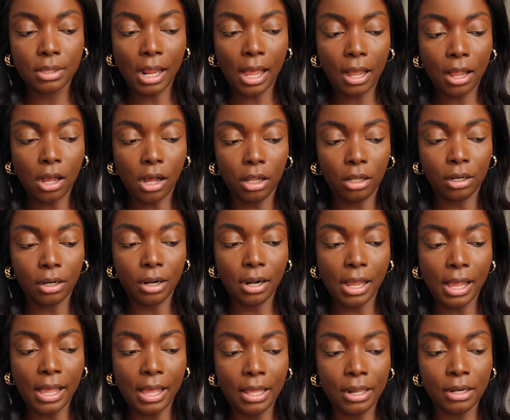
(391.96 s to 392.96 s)
that color,
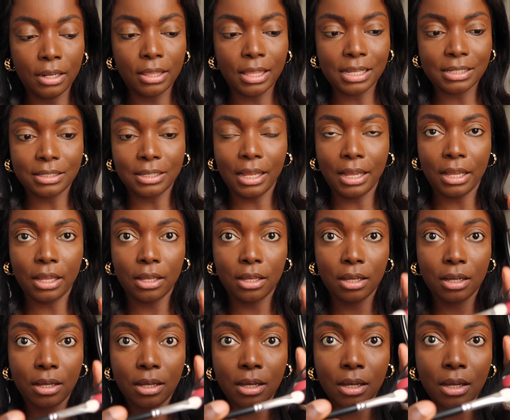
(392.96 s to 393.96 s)
and that's like,
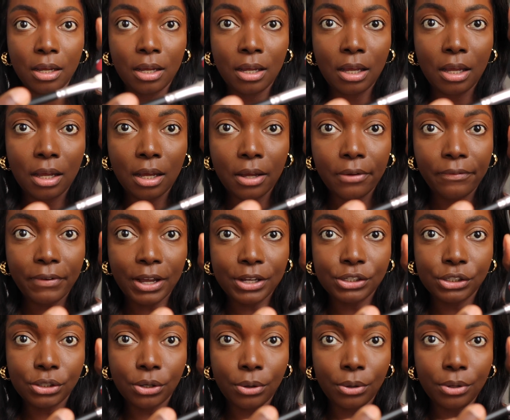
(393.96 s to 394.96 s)
if I
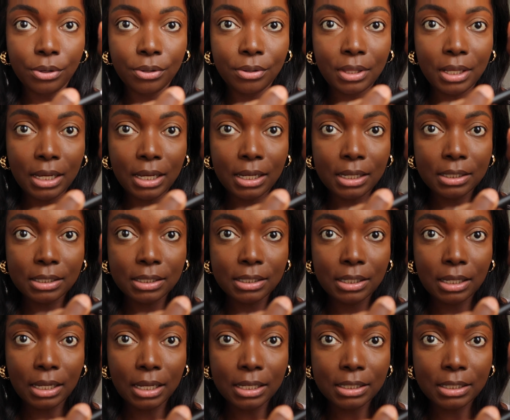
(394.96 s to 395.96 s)
show you
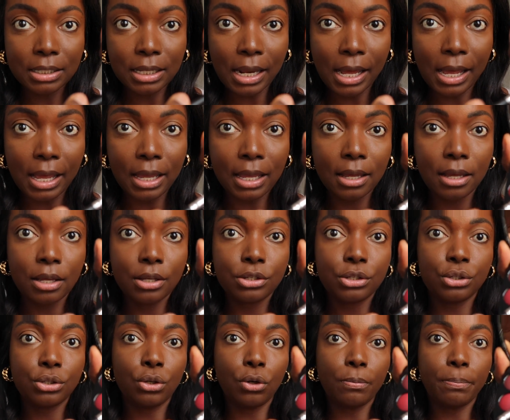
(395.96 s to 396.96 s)
this, it's like
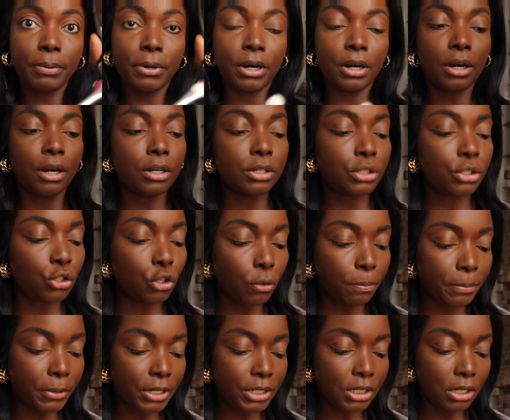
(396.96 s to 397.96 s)
super
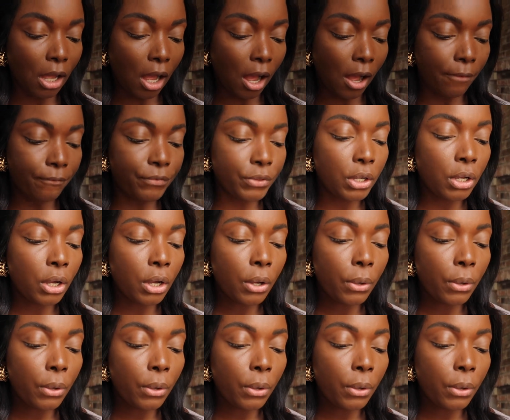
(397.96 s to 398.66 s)
soft